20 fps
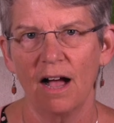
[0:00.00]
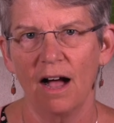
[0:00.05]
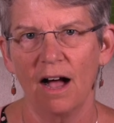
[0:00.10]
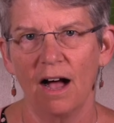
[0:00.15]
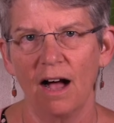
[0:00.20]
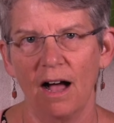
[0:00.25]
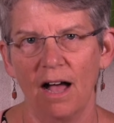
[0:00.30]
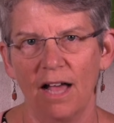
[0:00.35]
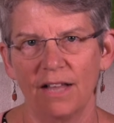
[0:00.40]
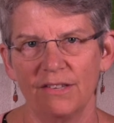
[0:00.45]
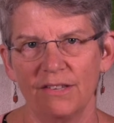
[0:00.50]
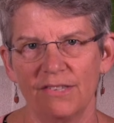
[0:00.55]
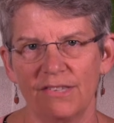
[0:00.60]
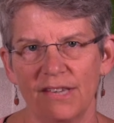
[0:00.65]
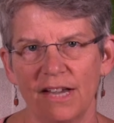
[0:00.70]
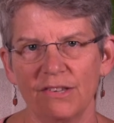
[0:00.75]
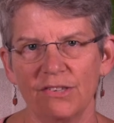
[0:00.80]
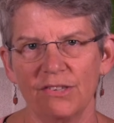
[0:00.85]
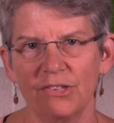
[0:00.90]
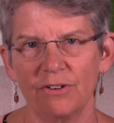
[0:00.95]
on
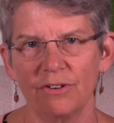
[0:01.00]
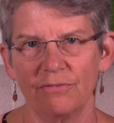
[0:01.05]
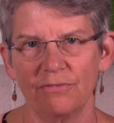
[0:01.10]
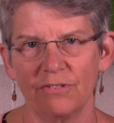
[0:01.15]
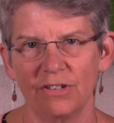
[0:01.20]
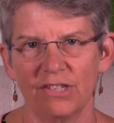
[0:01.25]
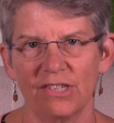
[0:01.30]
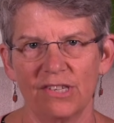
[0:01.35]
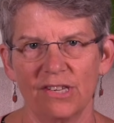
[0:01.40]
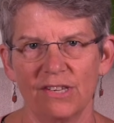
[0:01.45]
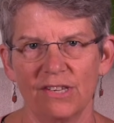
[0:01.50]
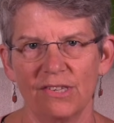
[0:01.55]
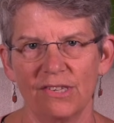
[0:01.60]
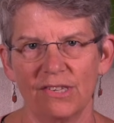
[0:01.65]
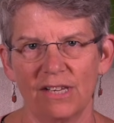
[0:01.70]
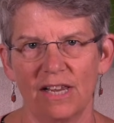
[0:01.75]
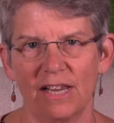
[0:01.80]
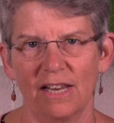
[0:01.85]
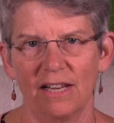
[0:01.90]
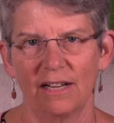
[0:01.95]
sex differences
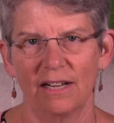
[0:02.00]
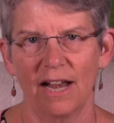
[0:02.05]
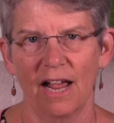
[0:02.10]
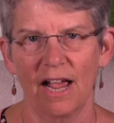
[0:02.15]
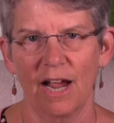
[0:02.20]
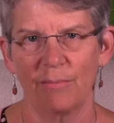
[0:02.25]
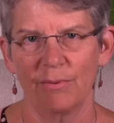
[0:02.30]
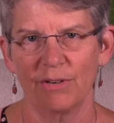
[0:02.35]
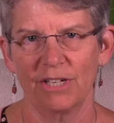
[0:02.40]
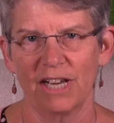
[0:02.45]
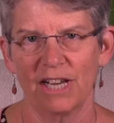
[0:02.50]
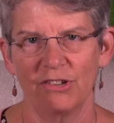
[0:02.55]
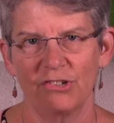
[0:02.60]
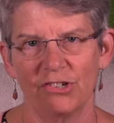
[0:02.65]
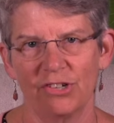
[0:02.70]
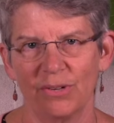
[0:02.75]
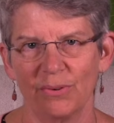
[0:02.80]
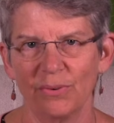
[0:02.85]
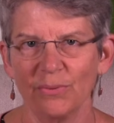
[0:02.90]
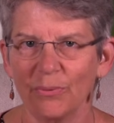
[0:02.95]
in
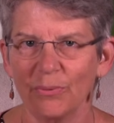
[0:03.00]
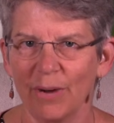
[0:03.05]
hypertension.